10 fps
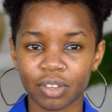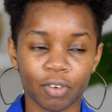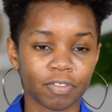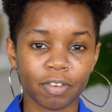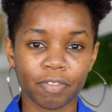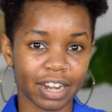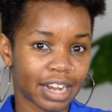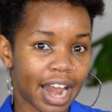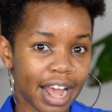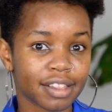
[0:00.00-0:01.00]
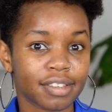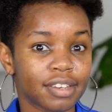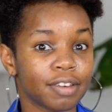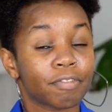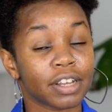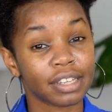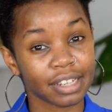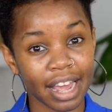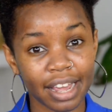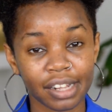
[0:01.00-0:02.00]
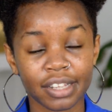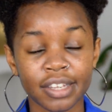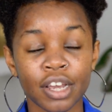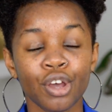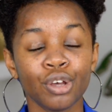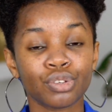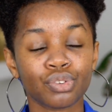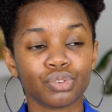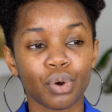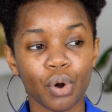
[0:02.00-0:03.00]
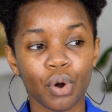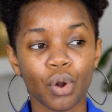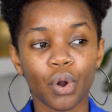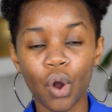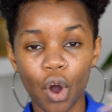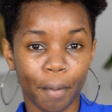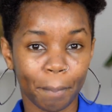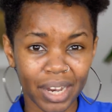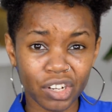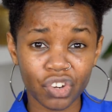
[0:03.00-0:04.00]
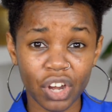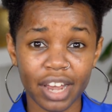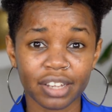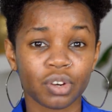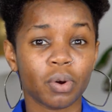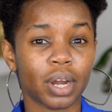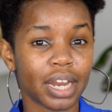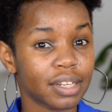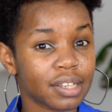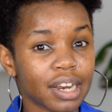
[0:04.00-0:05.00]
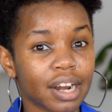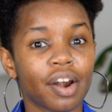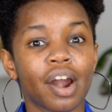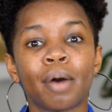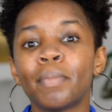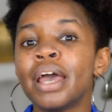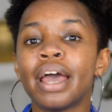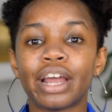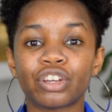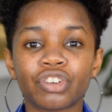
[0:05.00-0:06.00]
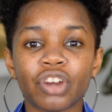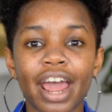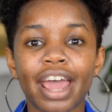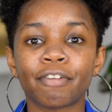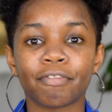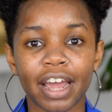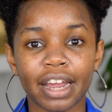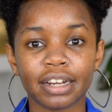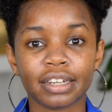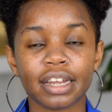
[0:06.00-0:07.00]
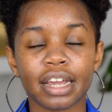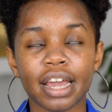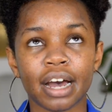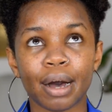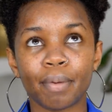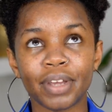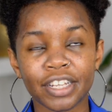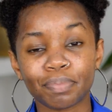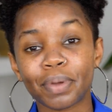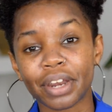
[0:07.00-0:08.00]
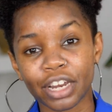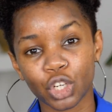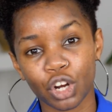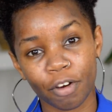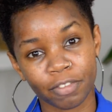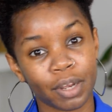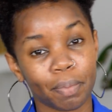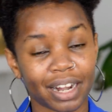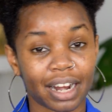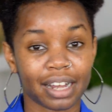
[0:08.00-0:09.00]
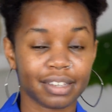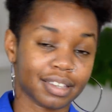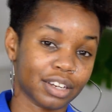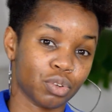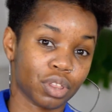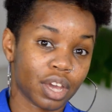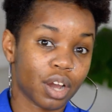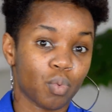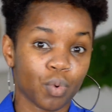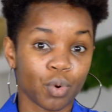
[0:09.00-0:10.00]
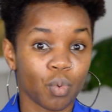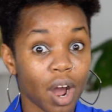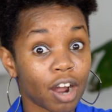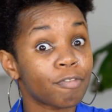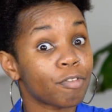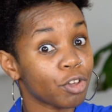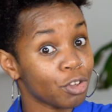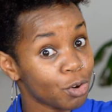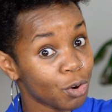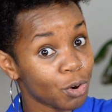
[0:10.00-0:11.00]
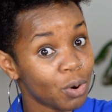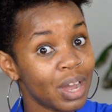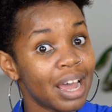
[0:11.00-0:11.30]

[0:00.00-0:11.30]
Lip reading: of different lengths, different styles. So go on Pinterest, go on Instagram, and try and find inspiration of tapered cuts that you think would work for you,